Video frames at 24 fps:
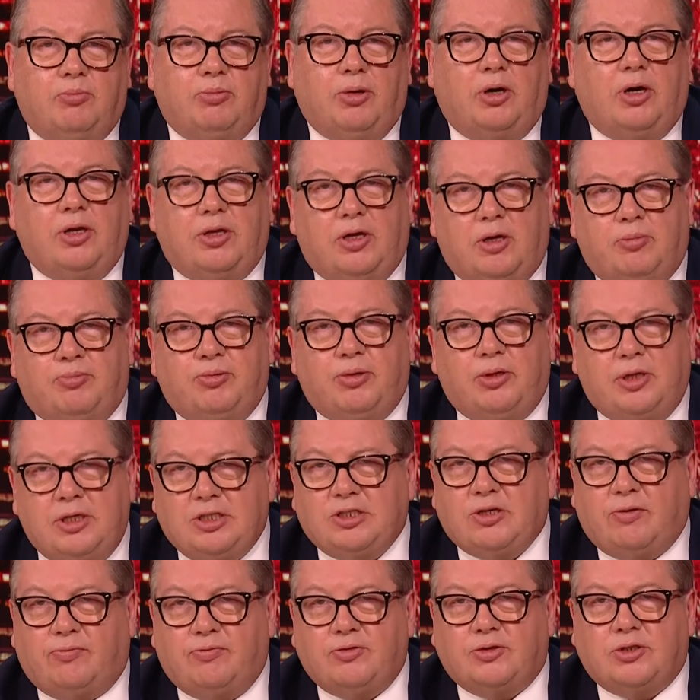by their
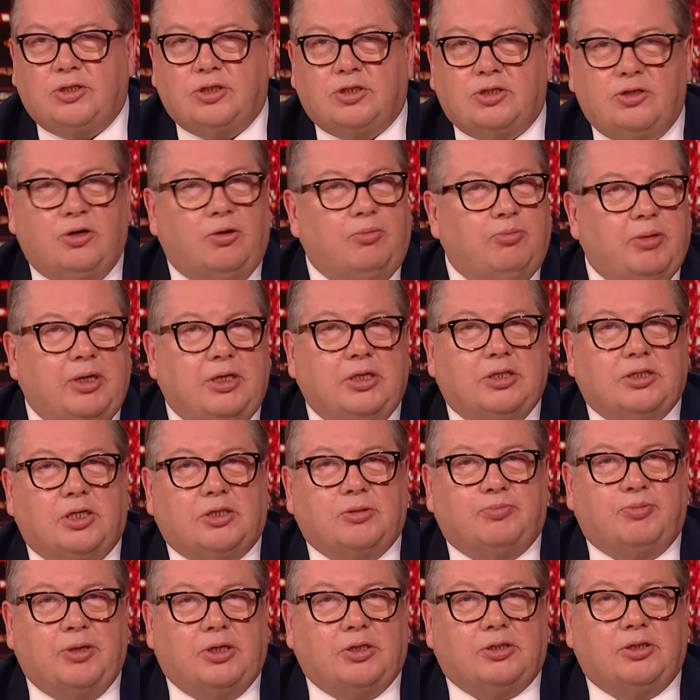police officers. Not many
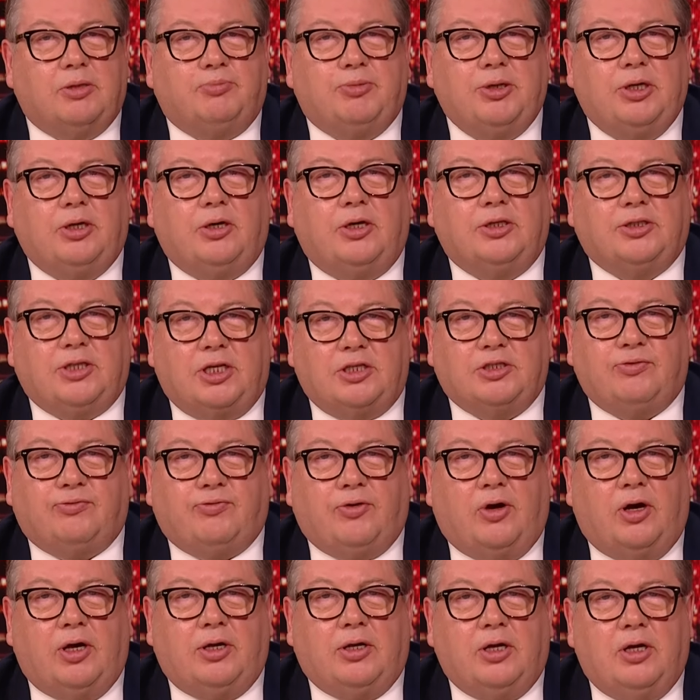suspects are being
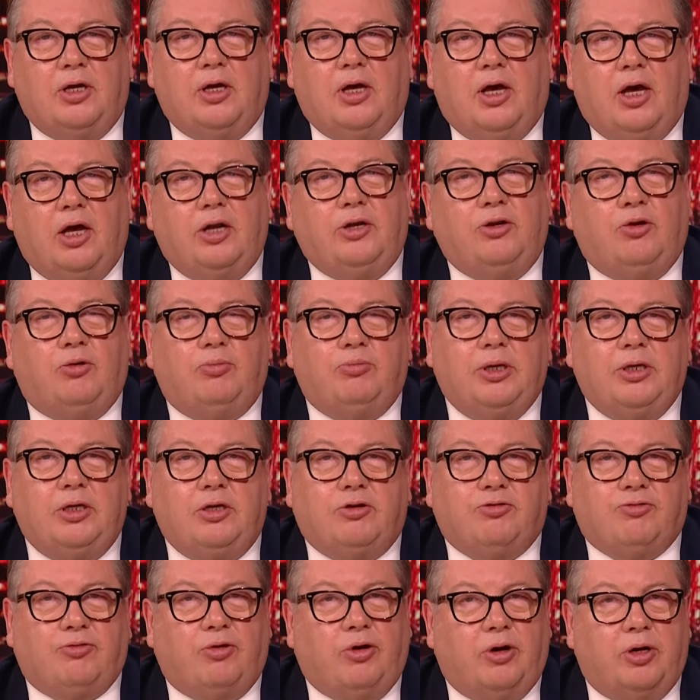identified and not many
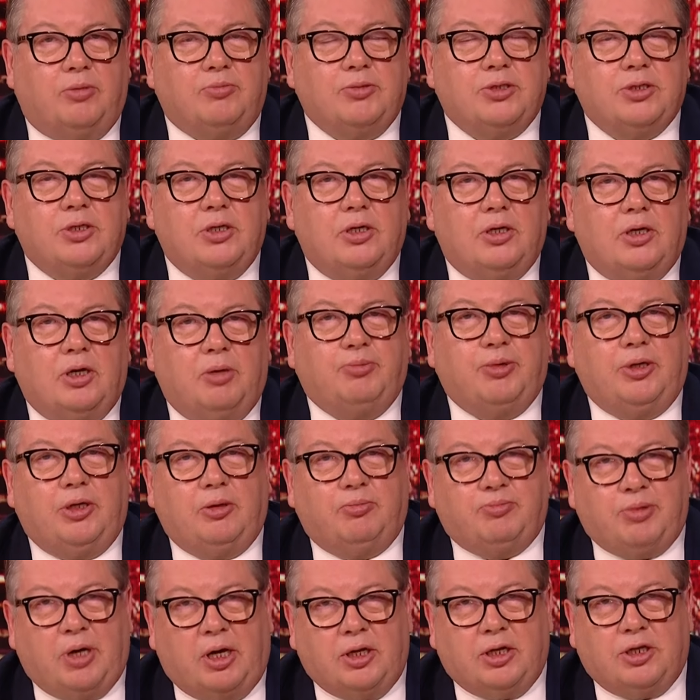crimes are being
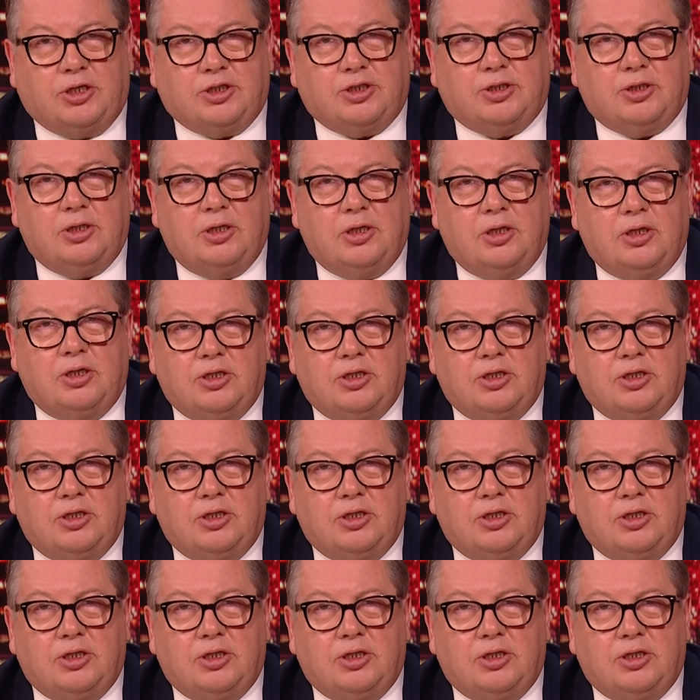punished.